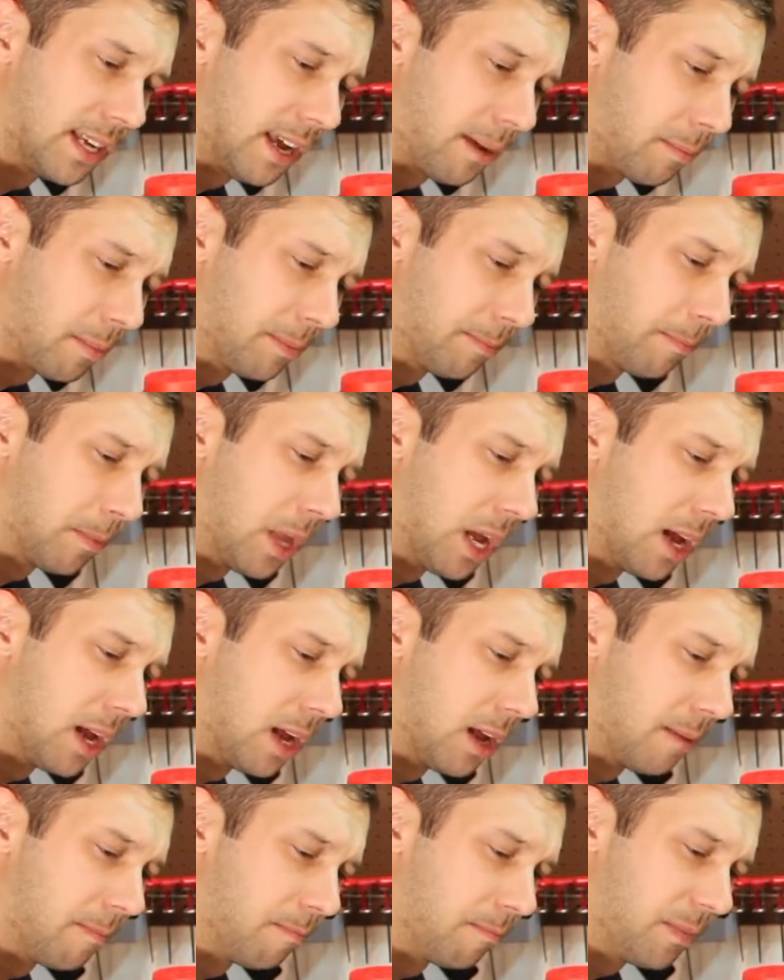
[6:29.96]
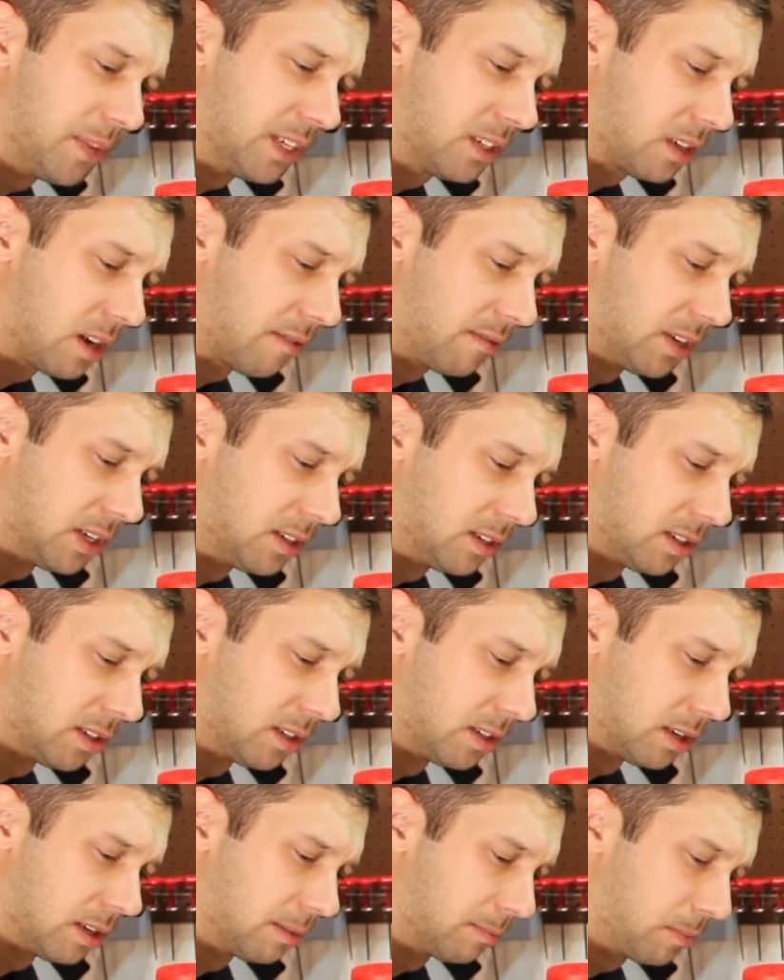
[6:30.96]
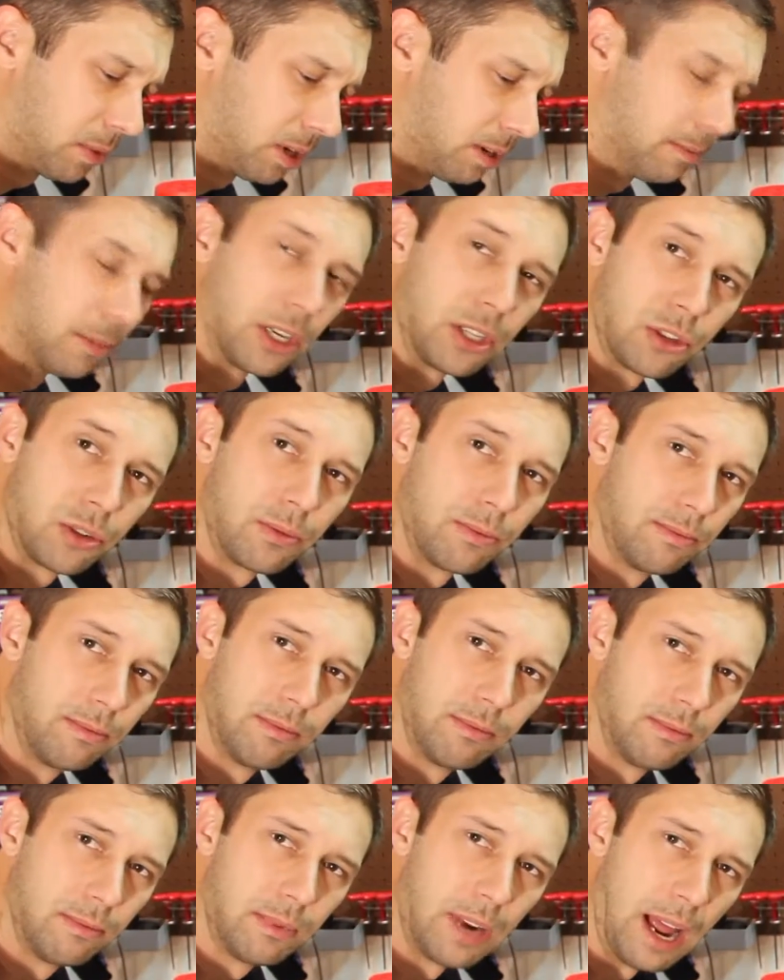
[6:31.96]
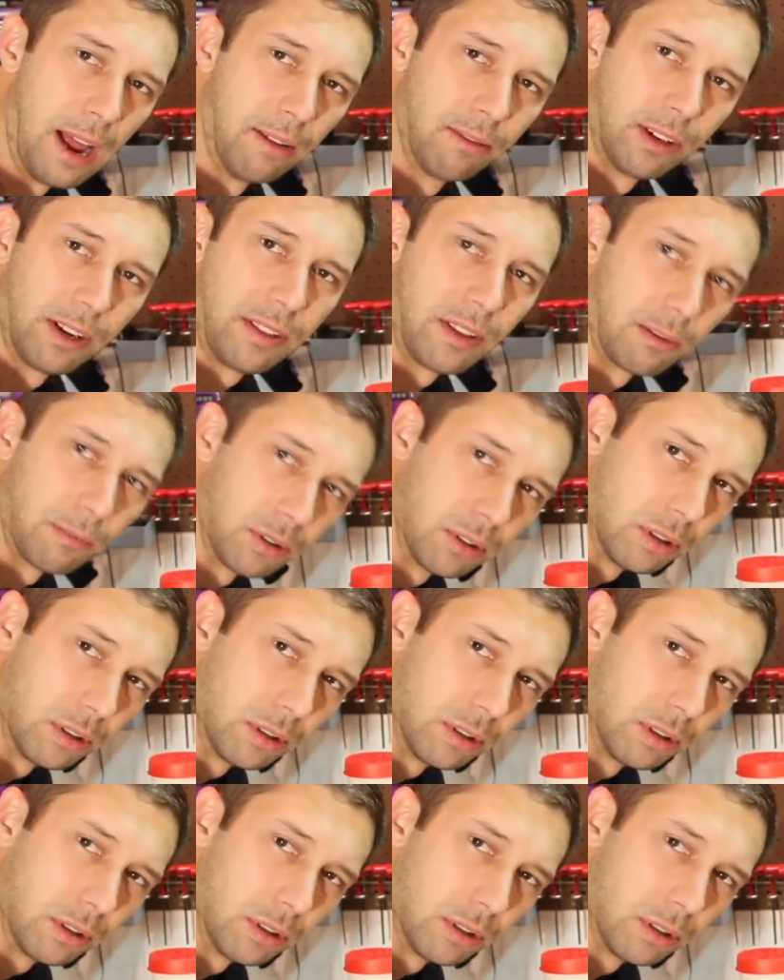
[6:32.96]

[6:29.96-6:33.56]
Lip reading: Tape. This stuff is pretty much everything